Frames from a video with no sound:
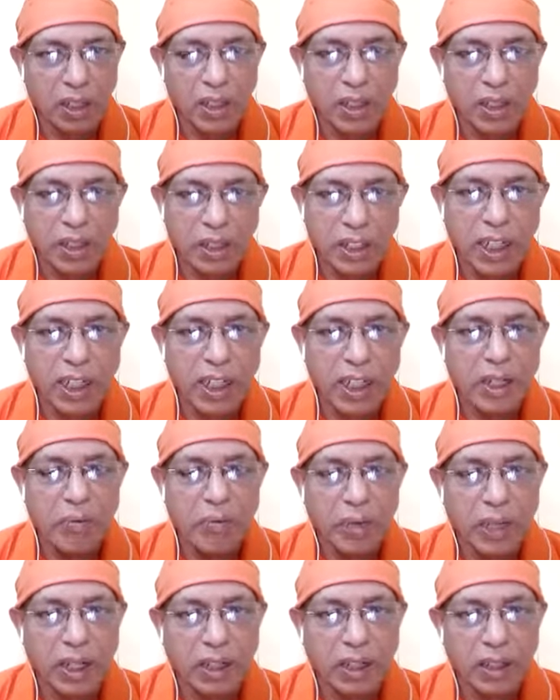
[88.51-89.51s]
Checking
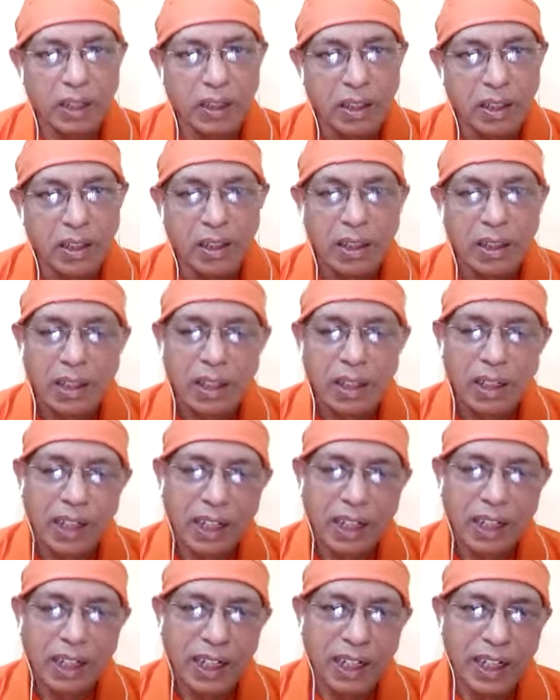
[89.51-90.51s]
point.
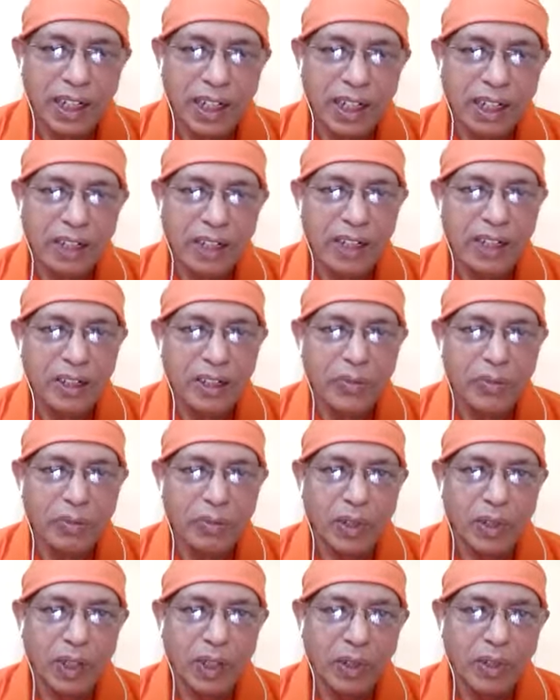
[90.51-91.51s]
Let them
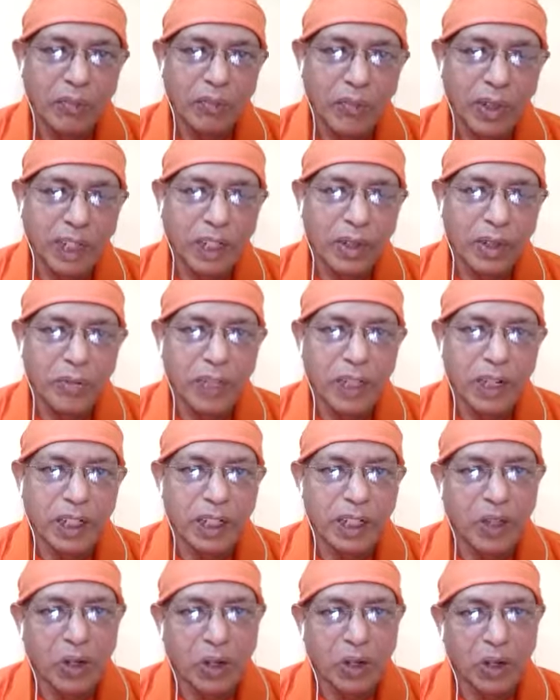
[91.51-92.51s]
behave like a
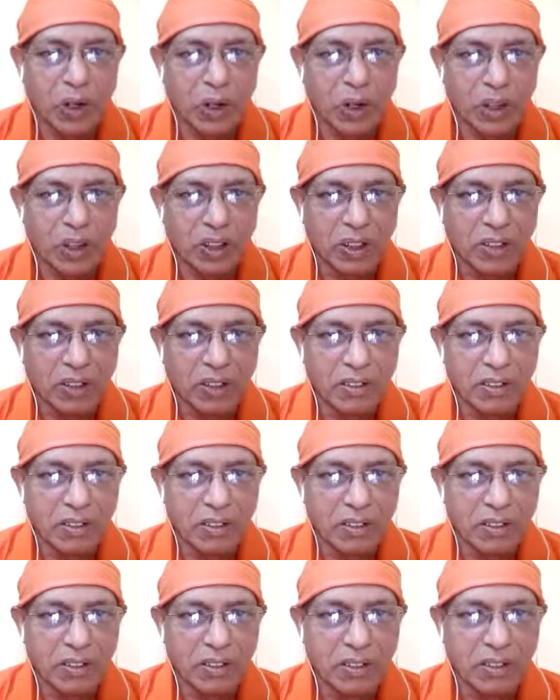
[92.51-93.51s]
dog.
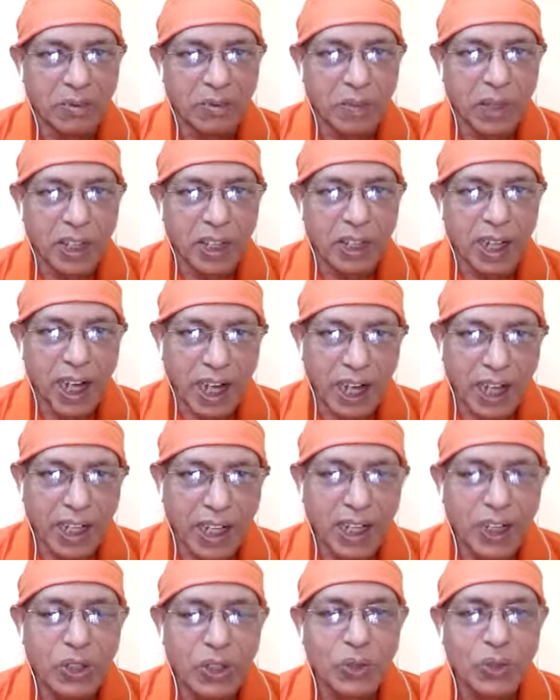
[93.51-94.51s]
But
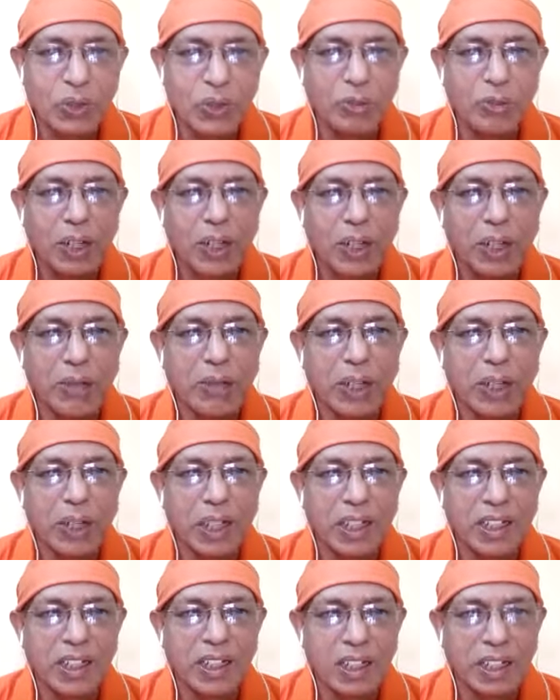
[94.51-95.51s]
I should behave like
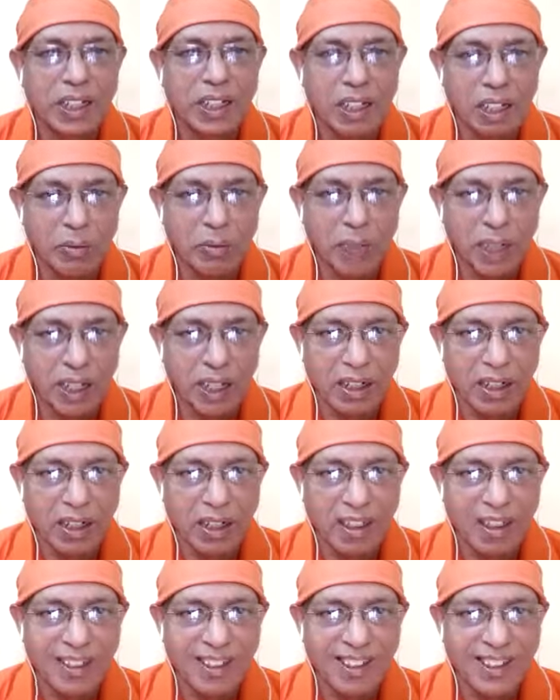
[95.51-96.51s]
a gentleman.
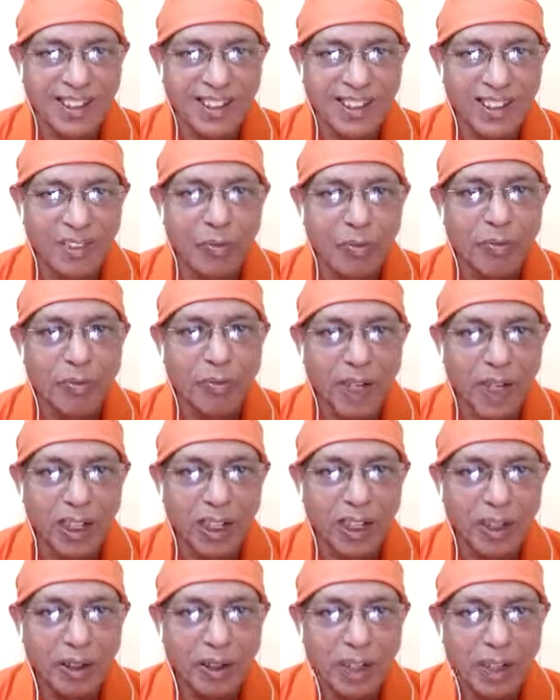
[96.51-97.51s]

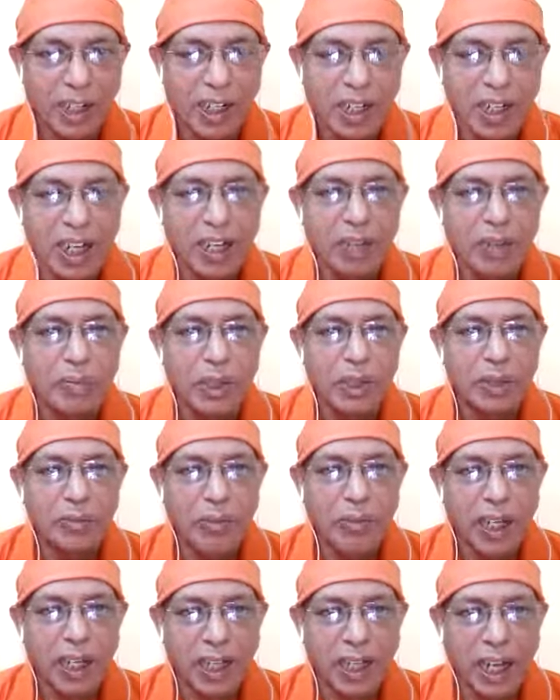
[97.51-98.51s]
My life is
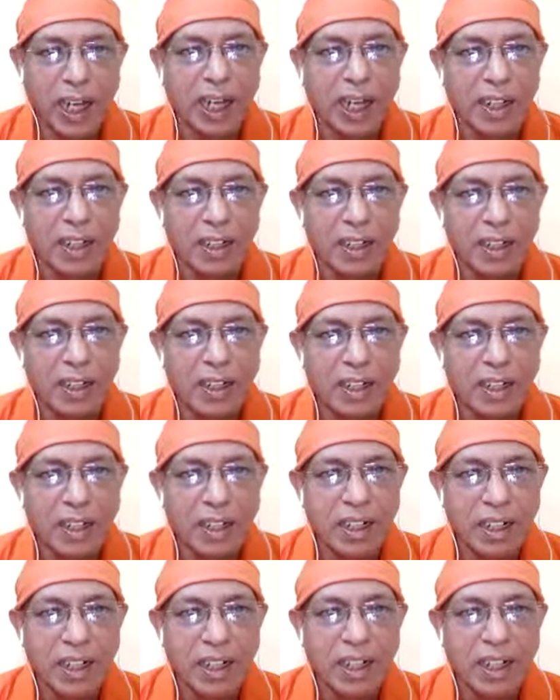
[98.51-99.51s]
my hand.
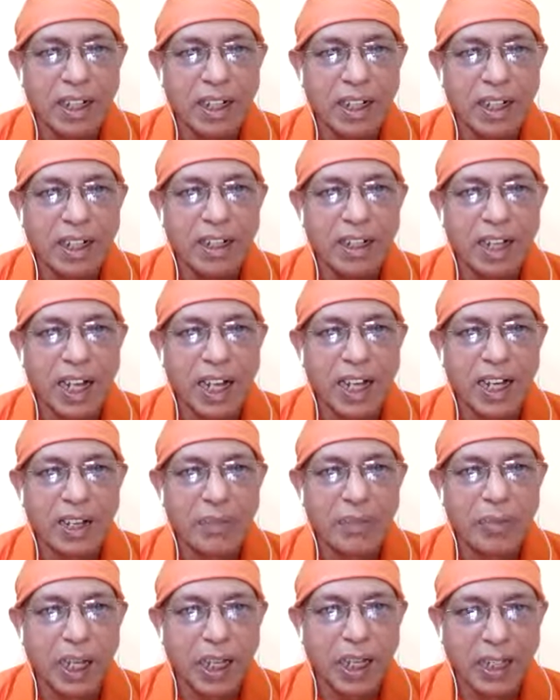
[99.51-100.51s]
Then I,
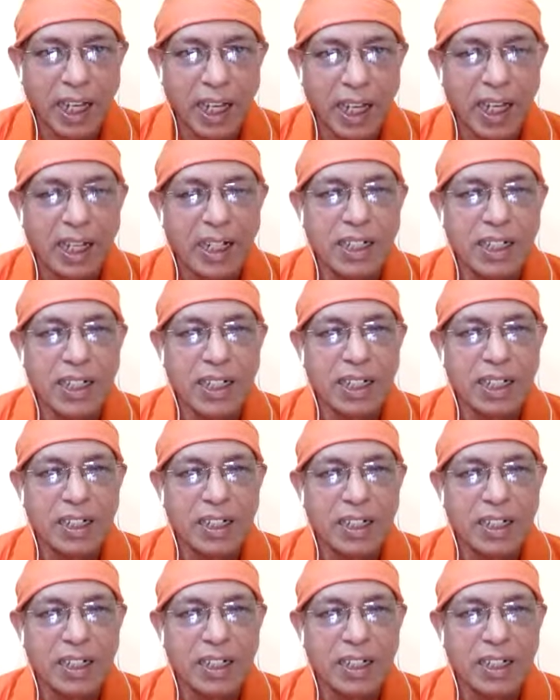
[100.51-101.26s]
my character.